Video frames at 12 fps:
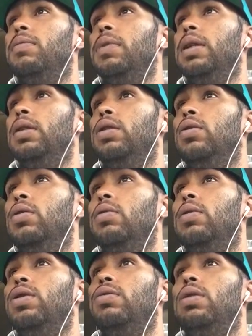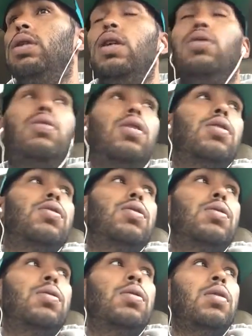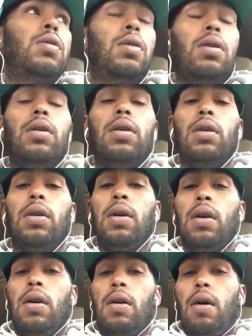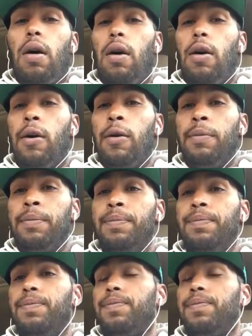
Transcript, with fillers: Be, doing what you say you're gonna do. Um,